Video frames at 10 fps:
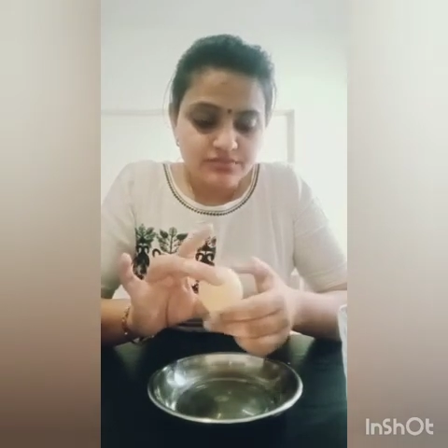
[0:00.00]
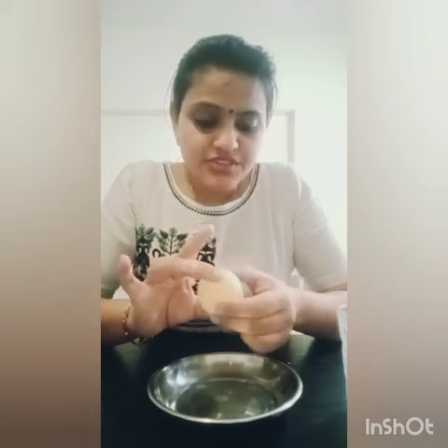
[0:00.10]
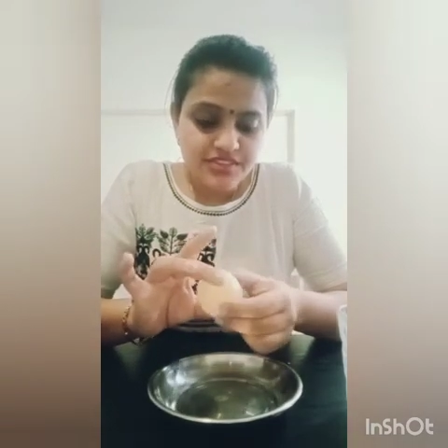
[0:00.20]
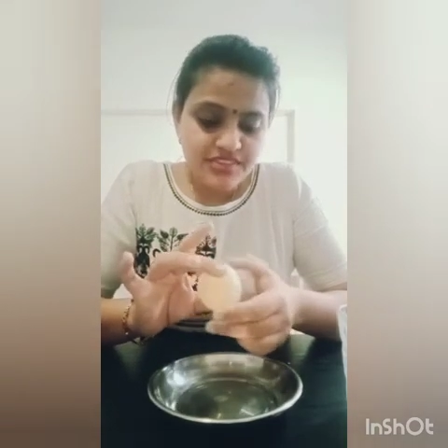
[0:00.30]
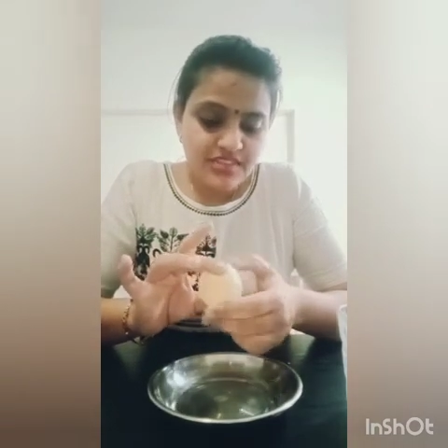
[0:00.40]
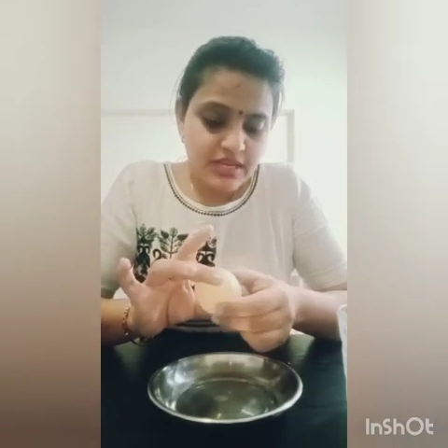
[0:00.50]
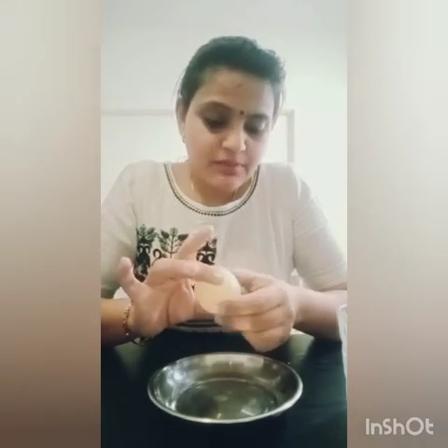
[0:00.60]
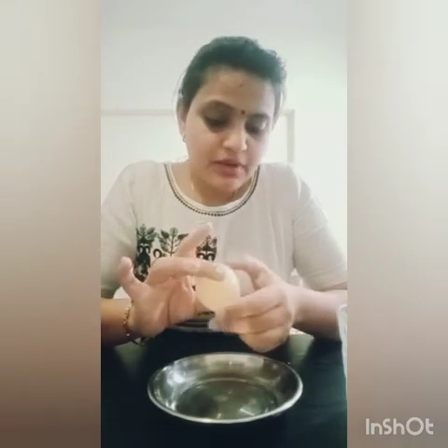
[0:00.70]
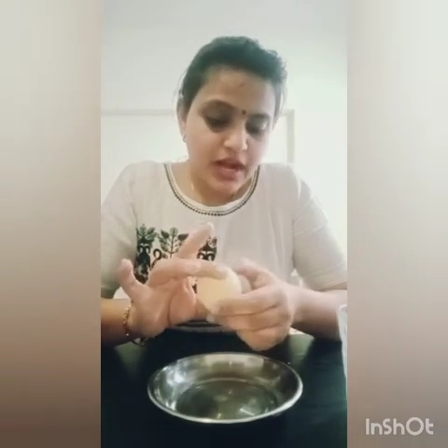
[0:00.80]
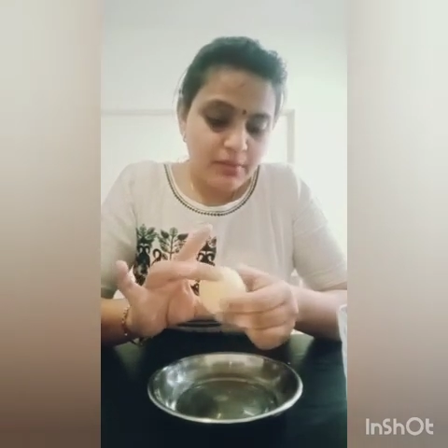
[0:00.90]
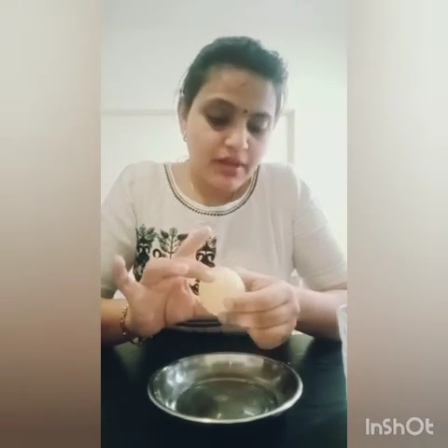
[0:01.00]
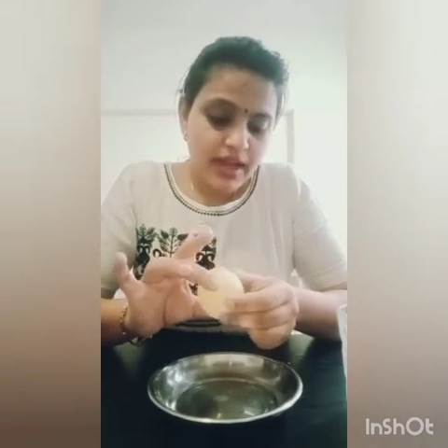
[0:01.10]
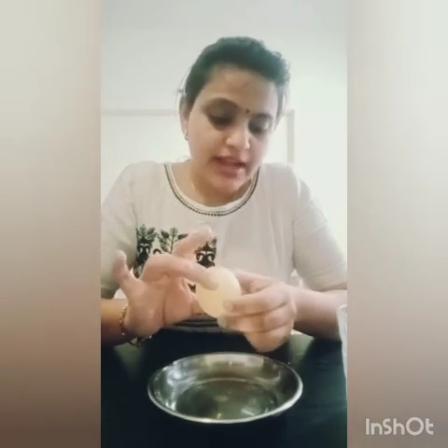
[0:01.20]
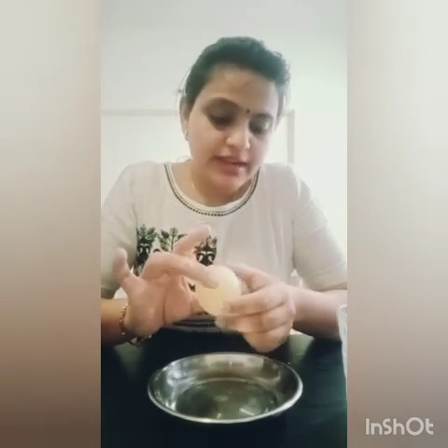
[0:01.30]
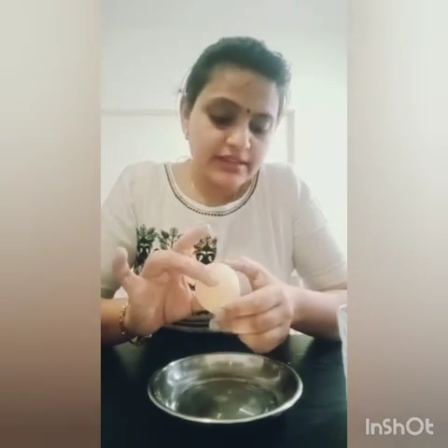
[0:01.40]
Just keep calm,
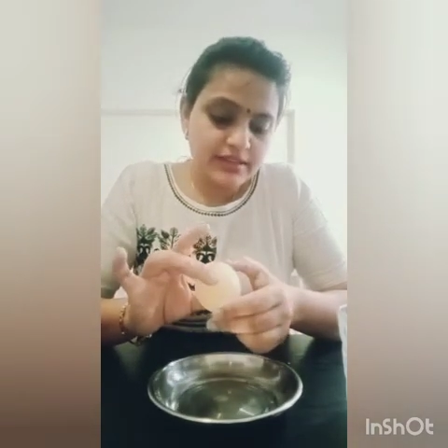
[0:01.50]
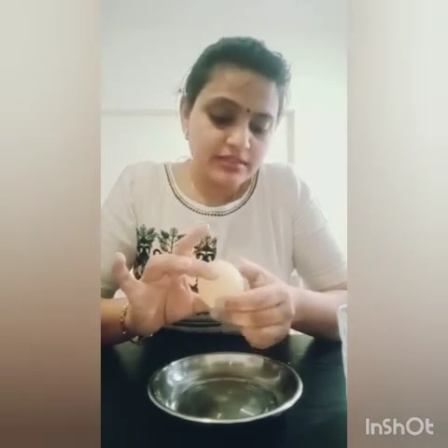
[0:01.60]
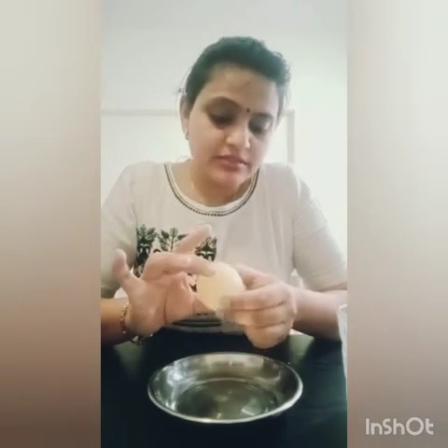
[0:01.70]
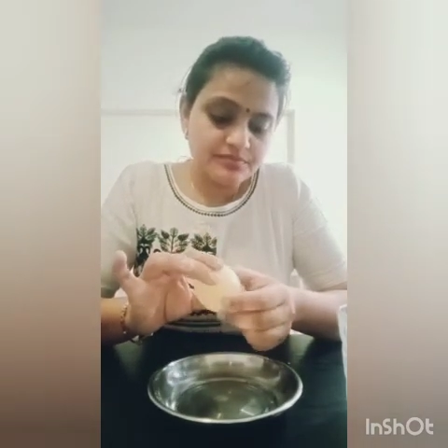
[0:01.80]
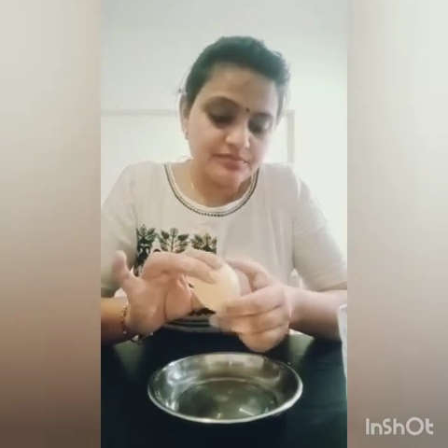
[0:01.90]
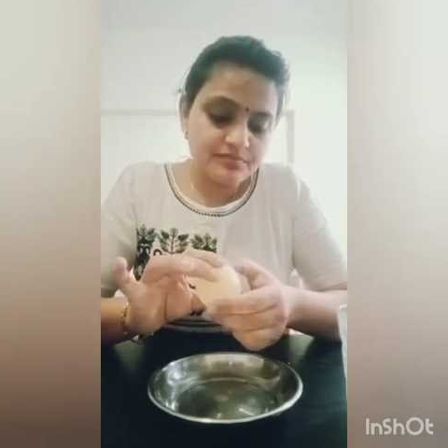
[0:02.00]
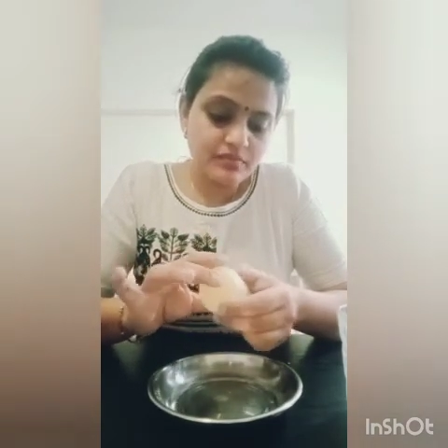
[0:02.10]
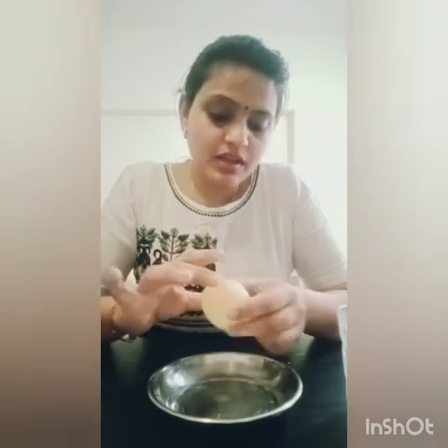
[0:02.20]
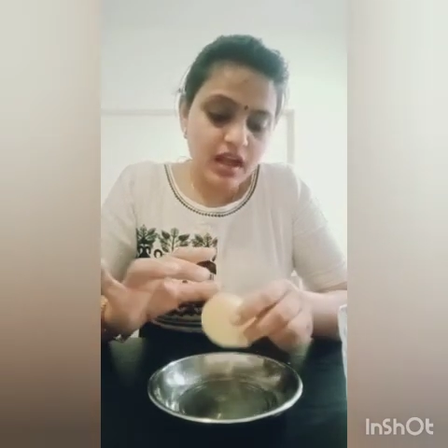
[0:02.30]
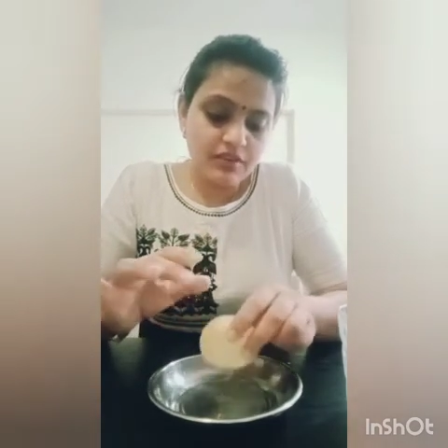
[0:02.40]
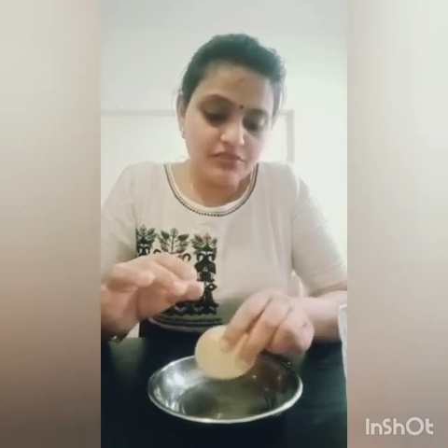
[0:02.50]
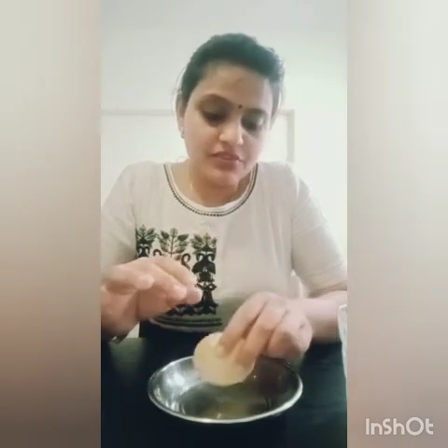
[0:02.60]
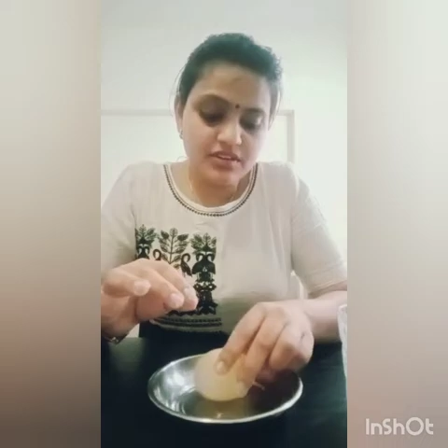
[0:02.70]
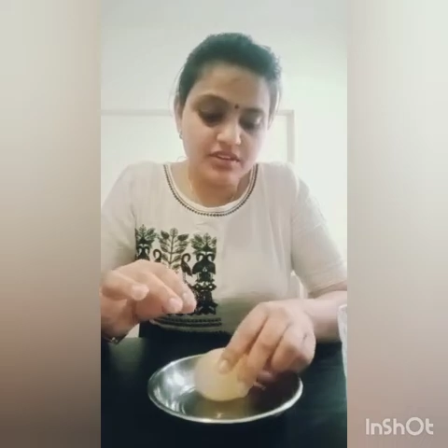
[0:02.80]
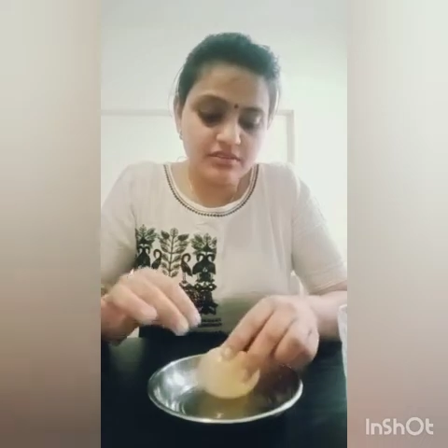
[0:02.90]
and
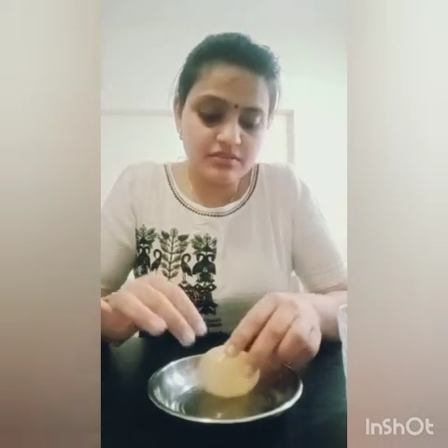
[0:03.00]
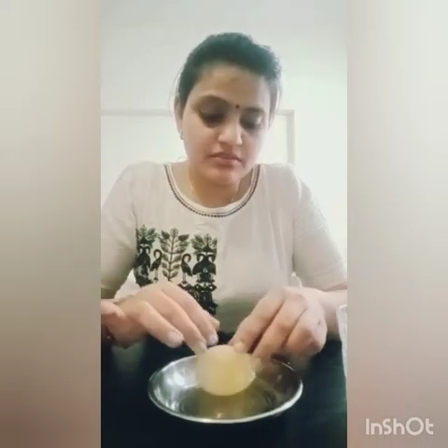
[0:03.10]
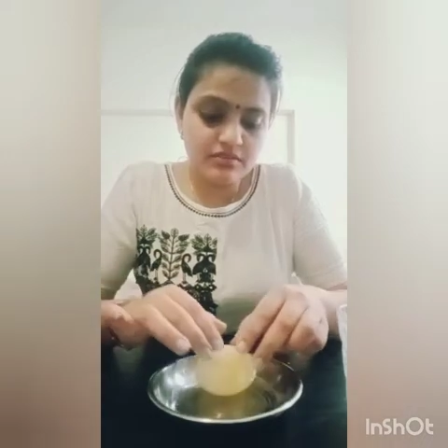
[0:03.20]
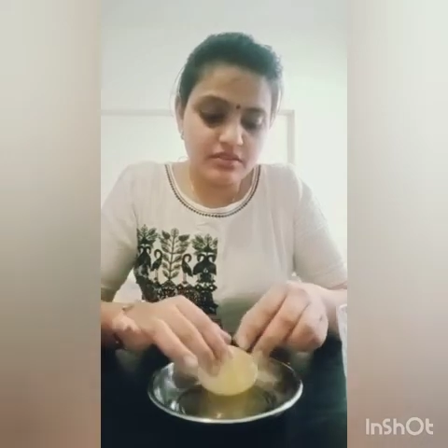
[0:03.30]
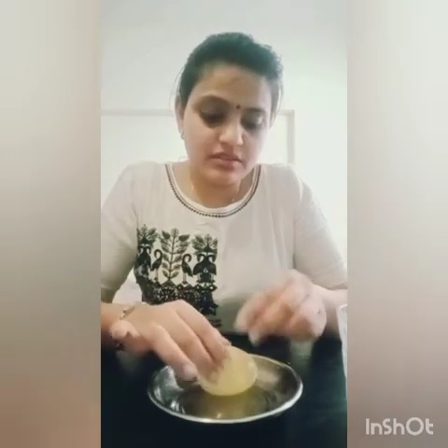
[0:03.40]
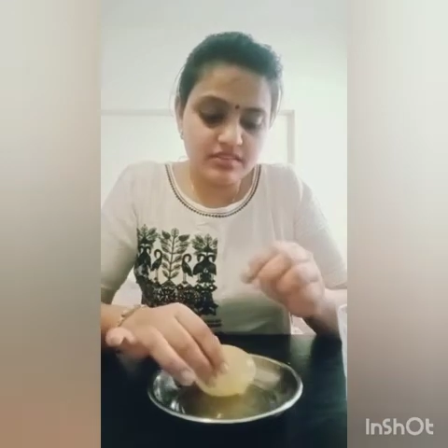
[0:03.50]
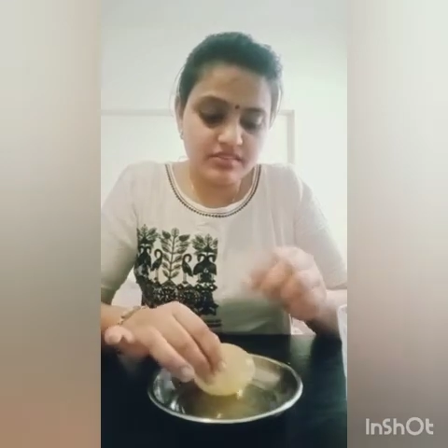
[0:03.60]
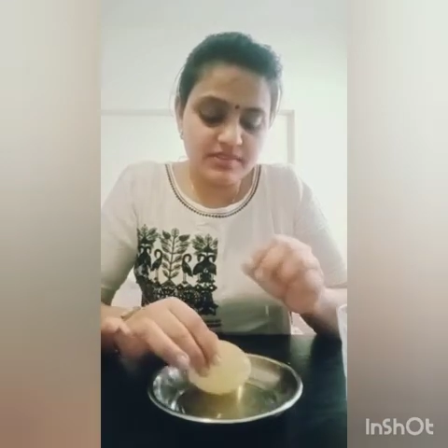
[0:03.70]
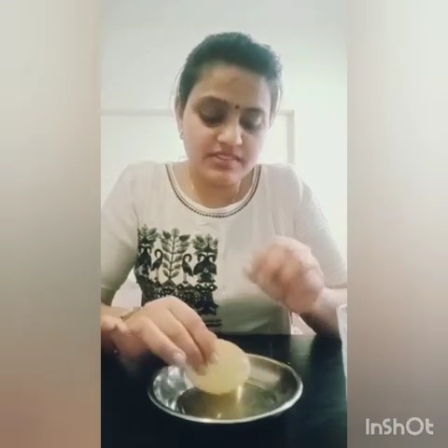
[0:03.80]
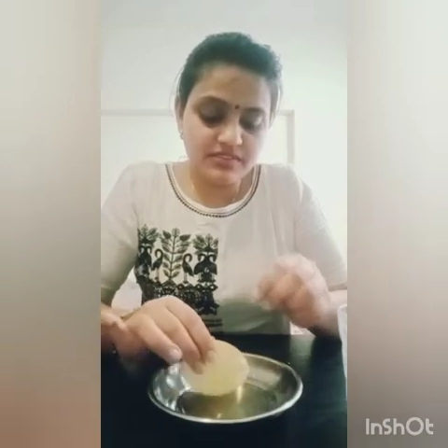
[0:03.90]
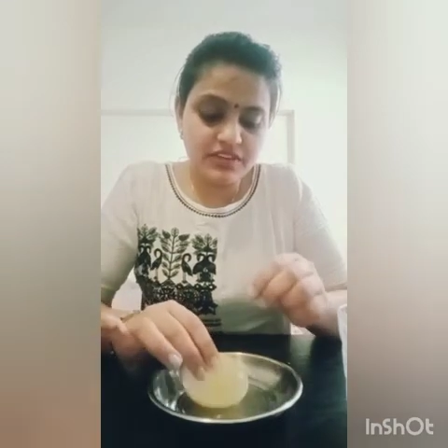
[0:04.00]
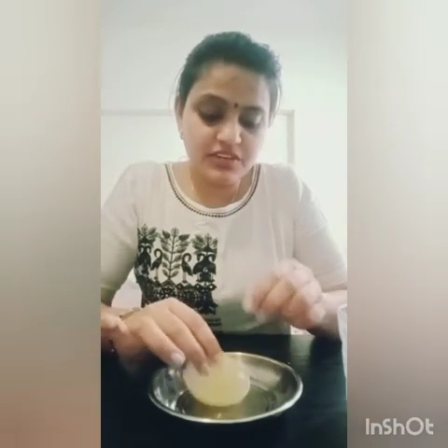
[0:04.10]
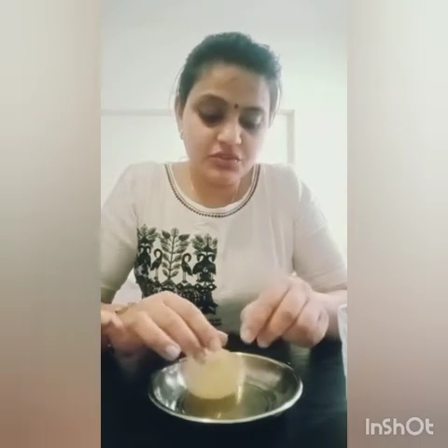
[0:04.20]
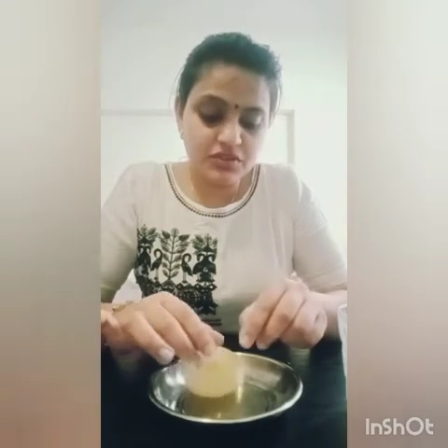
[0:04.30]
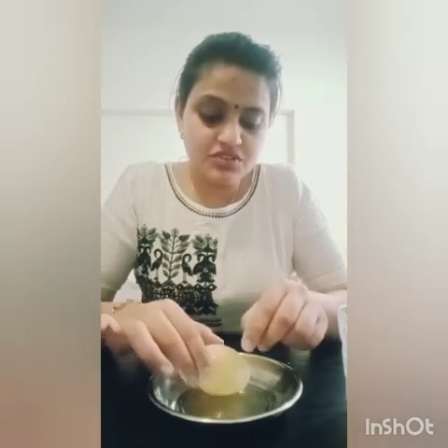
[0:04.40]
after the specific
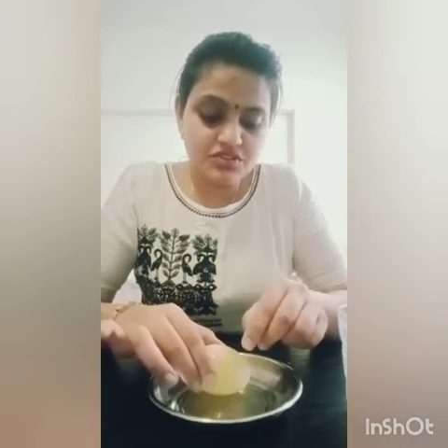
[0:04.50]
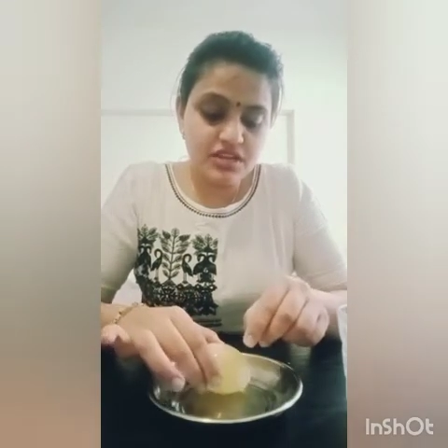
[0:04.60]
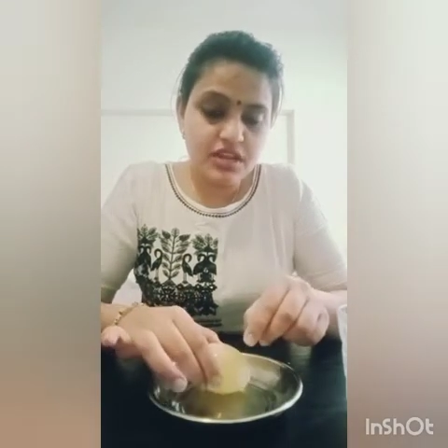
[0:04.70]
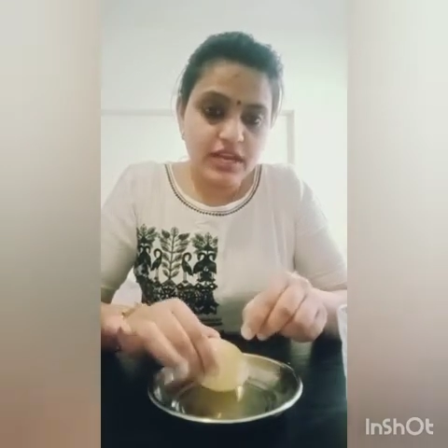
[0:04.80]
duration,